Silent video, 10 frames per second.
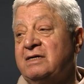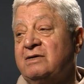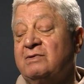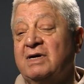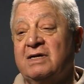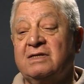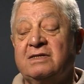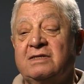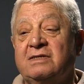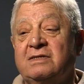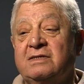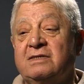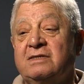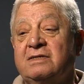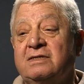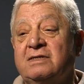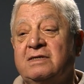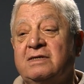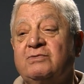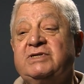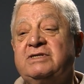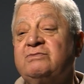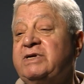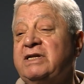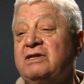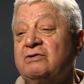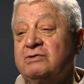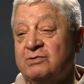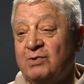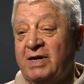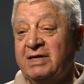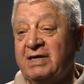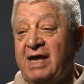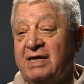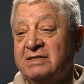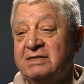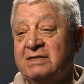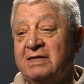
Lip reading: Well, we didn't lose one case.